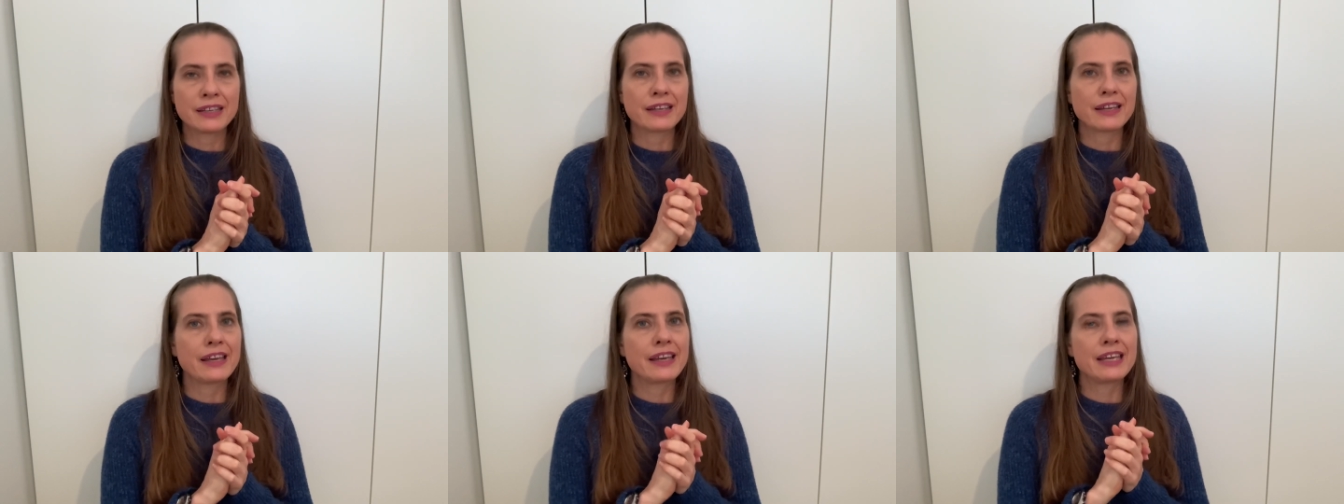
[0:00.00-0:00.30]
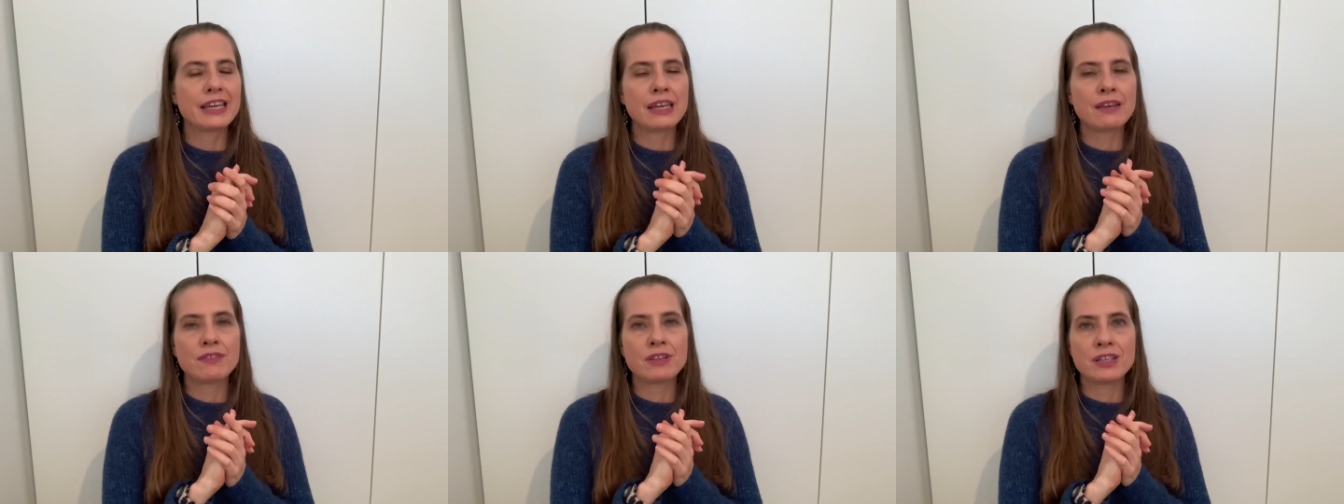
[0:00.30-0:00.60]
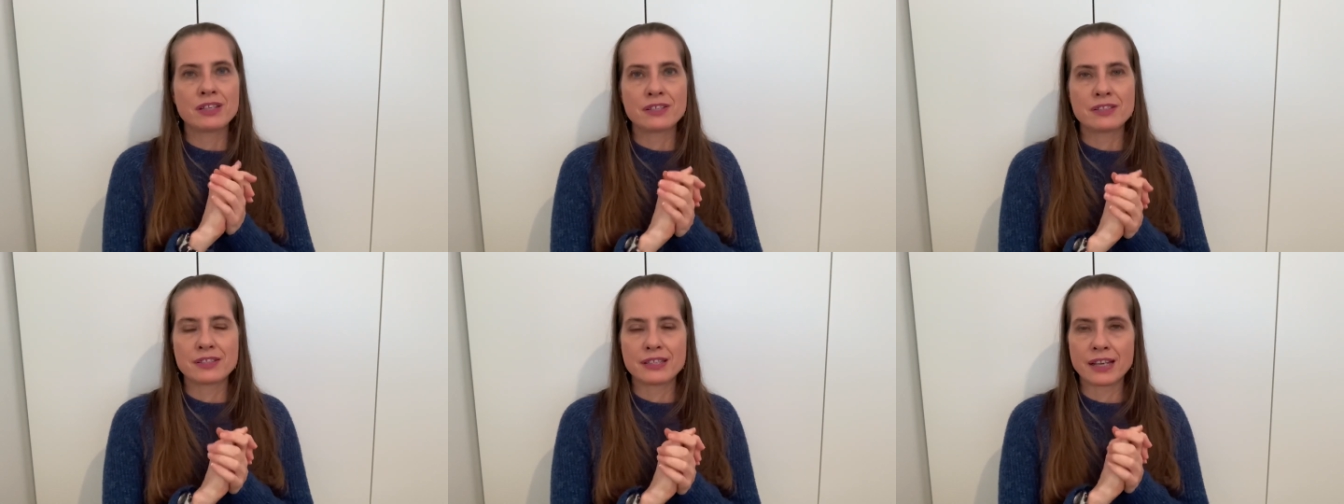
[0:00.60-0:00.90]
even
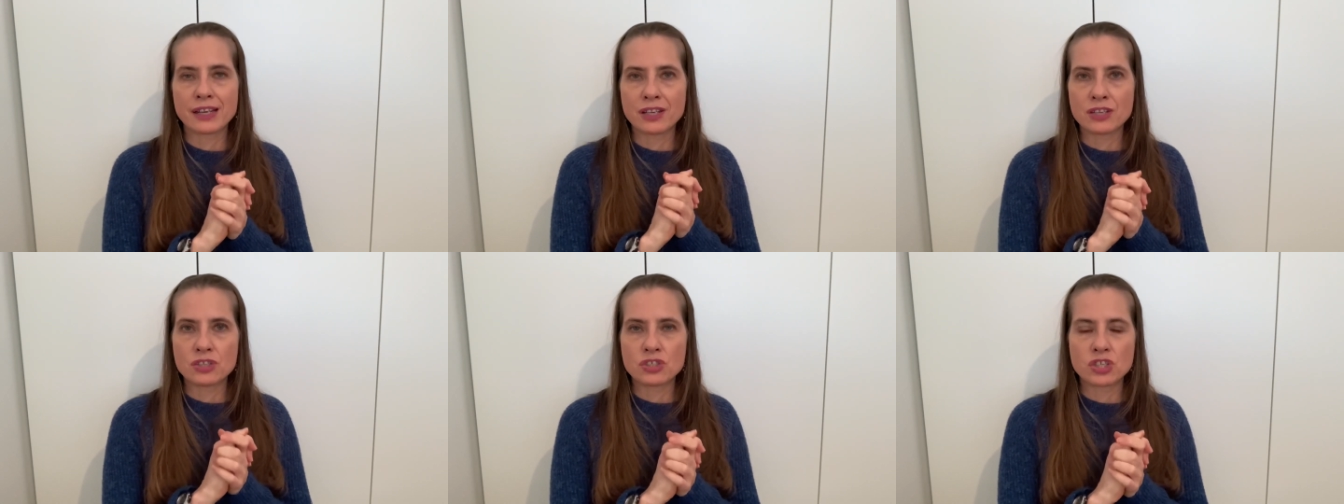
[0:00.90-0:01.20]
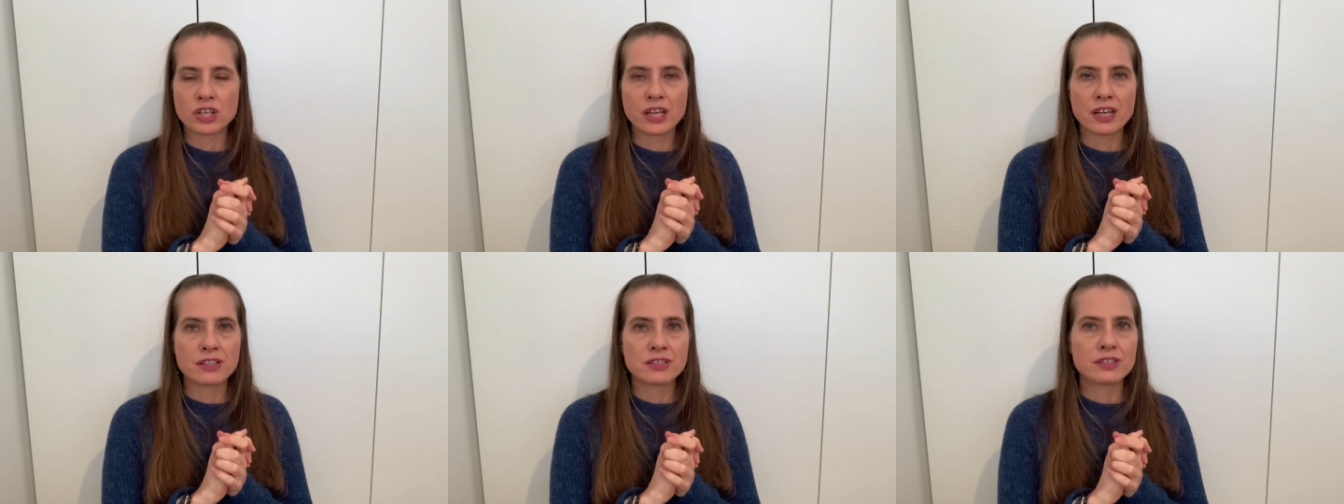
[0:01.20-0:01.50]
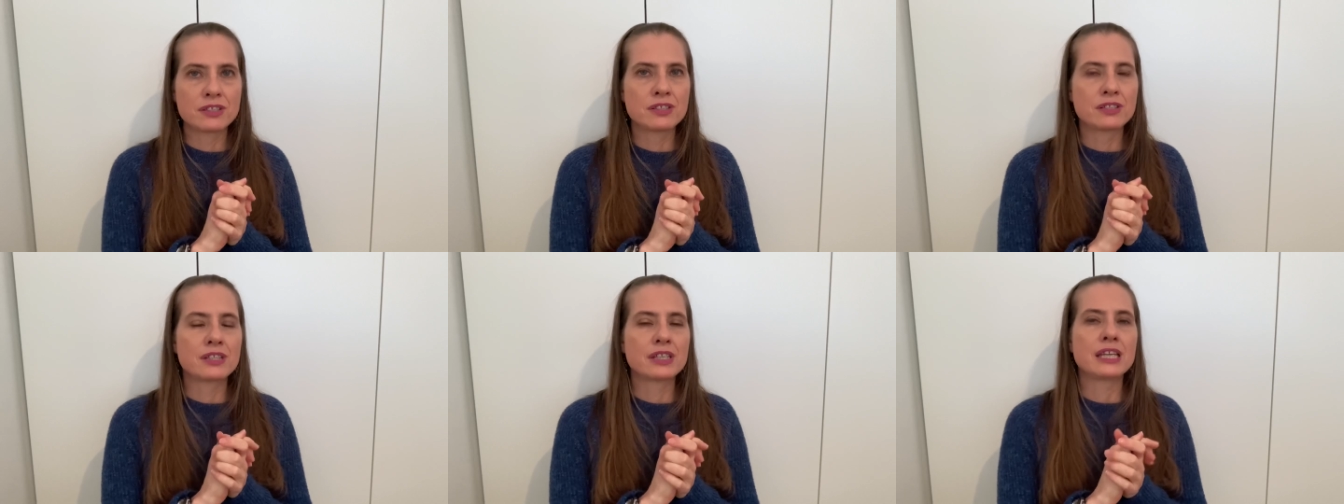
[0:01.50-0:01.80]
in second
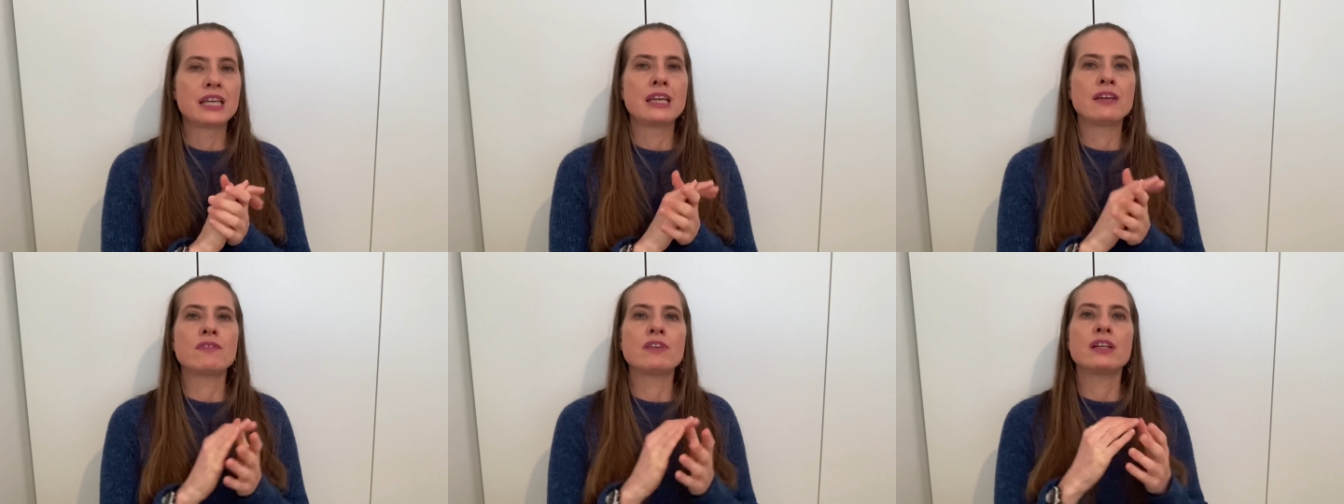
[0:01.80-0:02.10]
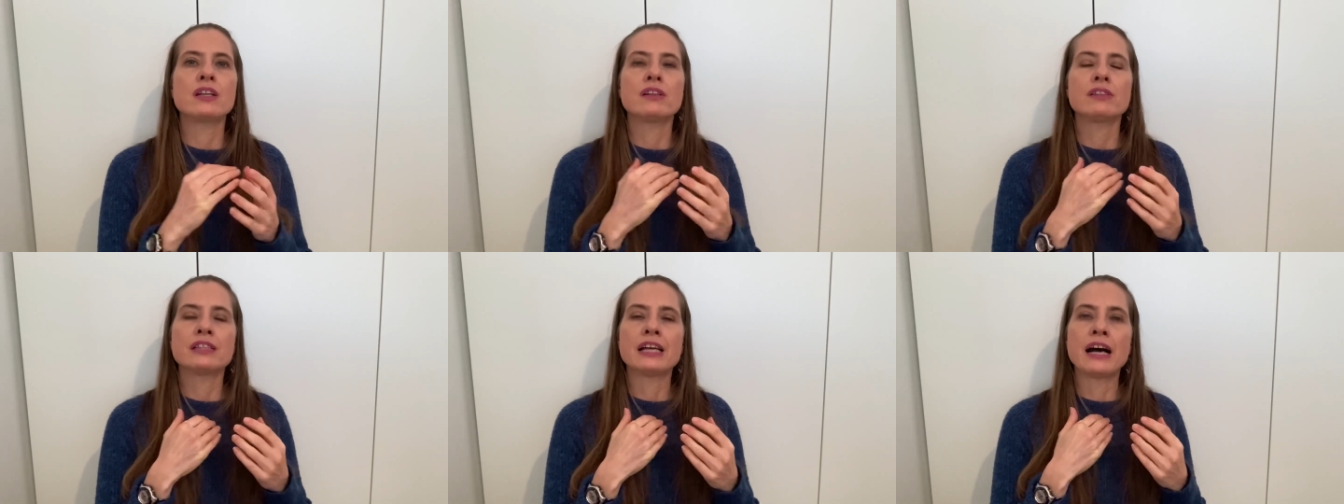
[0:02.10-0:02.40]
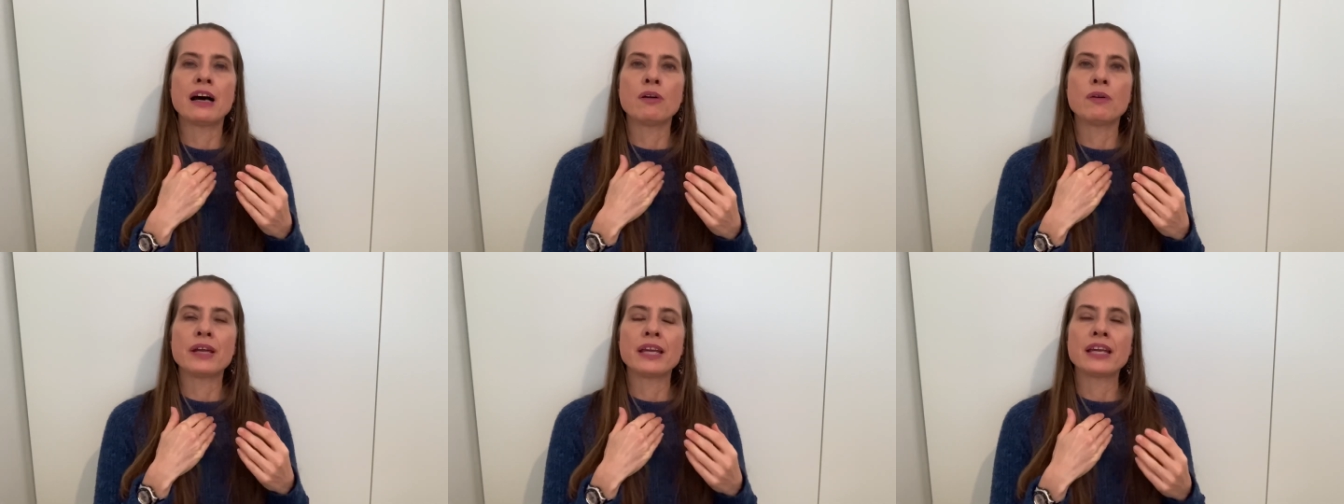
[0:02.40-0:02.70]
chances, even
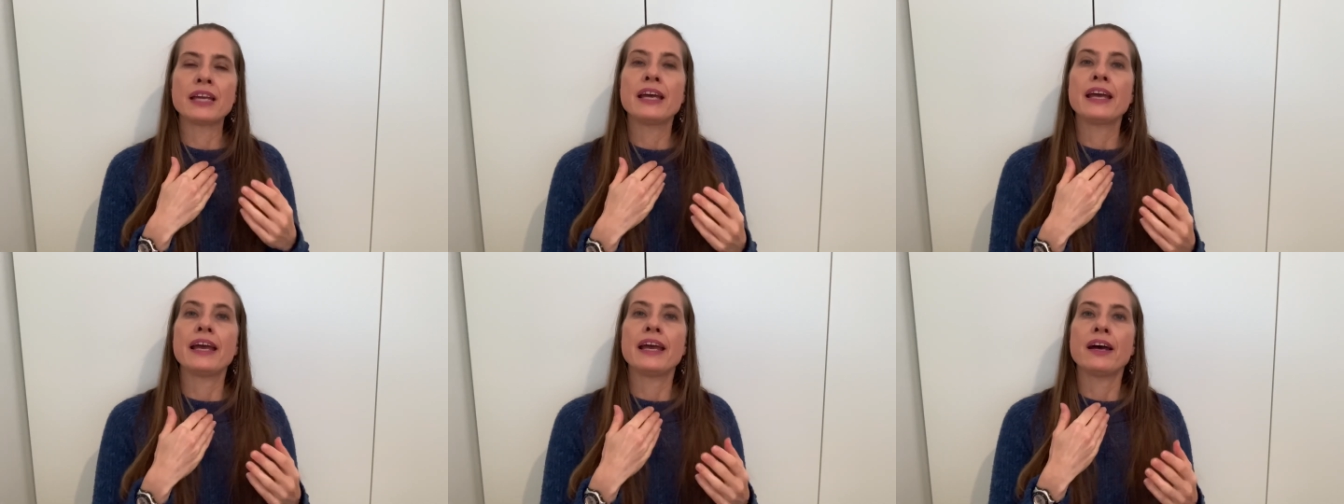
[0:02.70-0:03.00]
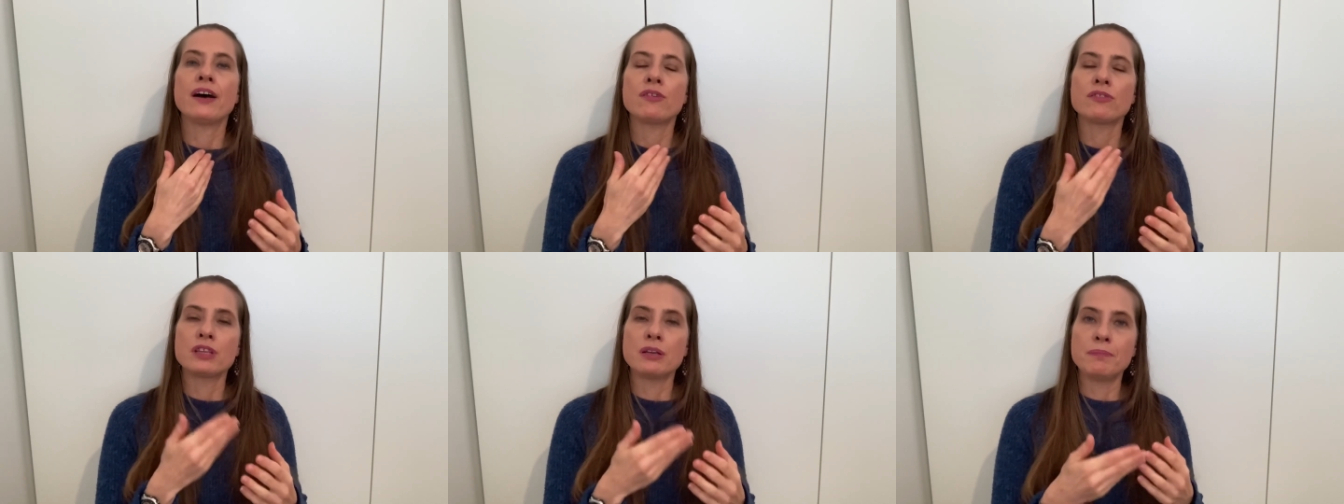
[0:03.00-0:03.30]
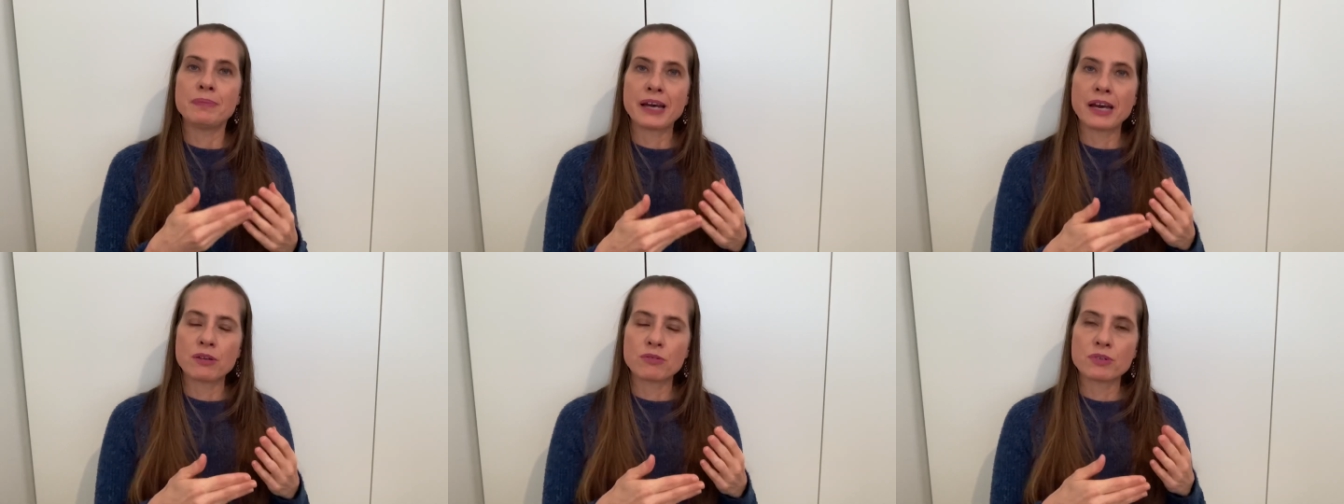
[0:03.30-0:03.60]
allowing healthy
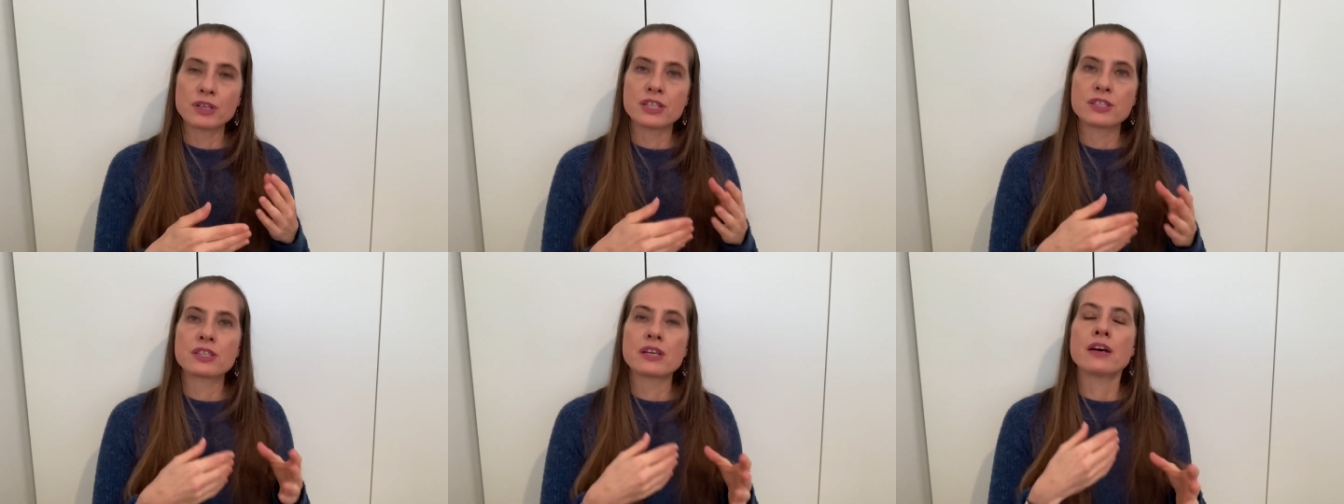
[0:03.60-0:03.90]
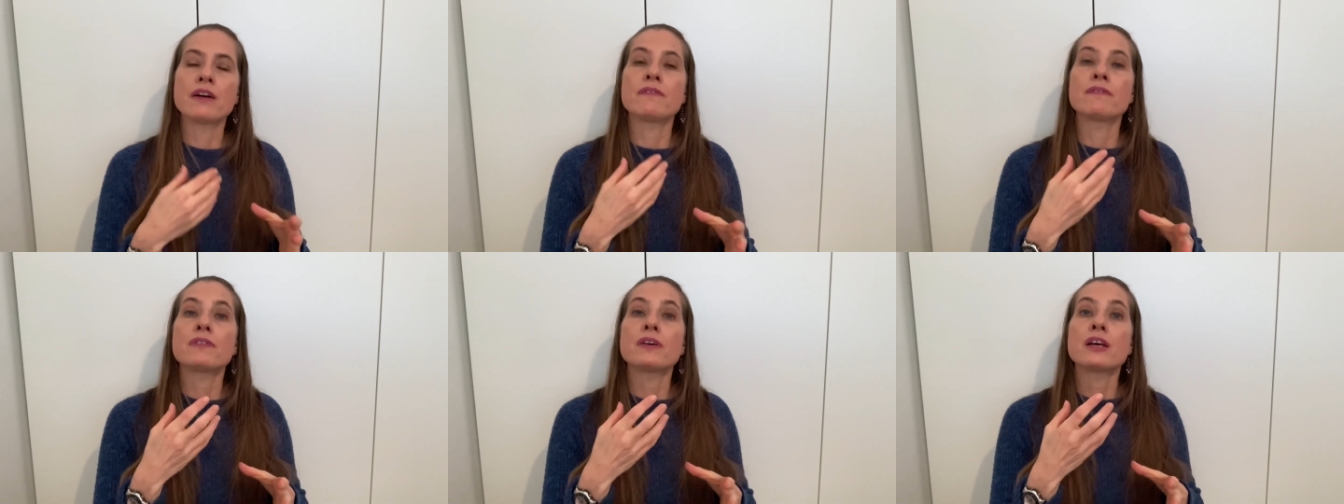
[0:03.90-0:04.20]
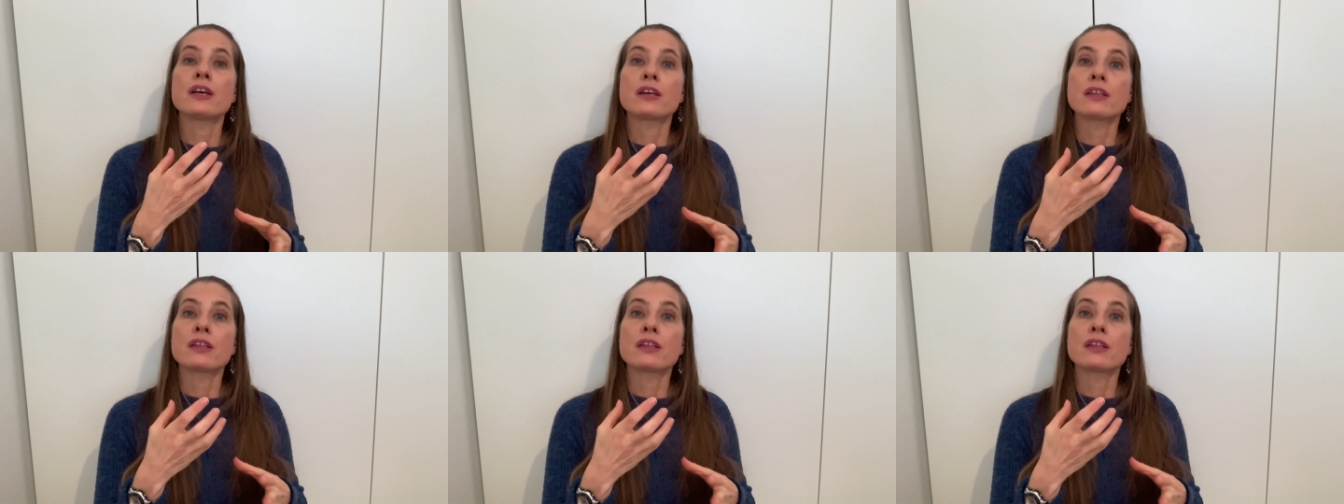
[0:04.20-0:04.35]
boundaries of